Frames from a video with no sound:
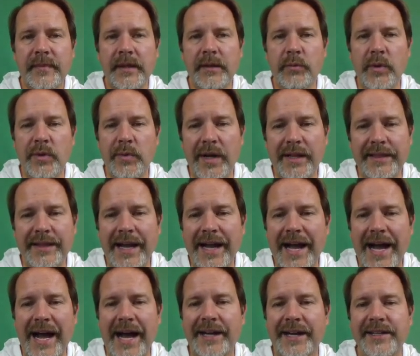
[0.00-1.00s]
We want the
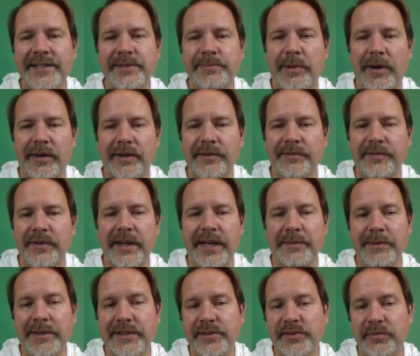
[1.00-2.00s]
hottest part of the
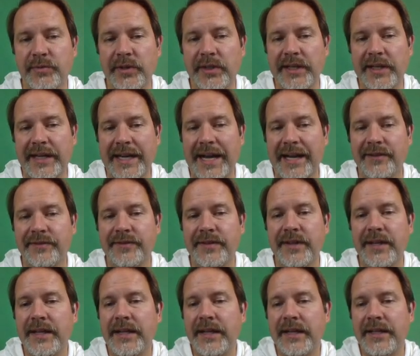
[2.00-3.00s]
flame. It's really kind of,
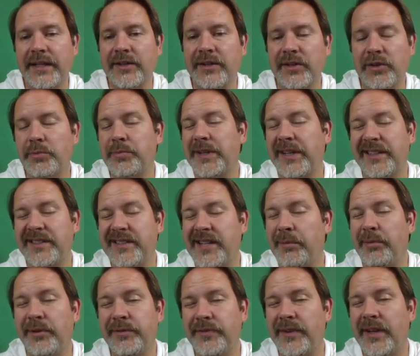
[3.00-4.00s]
it'll be a
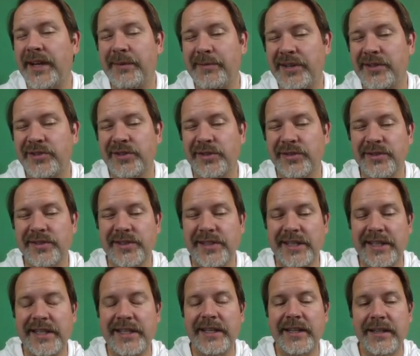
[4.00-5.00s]
double flame as you'll
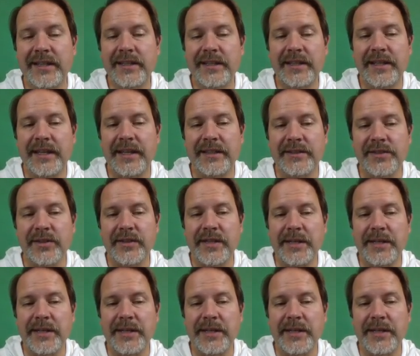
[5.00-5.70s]
see, and so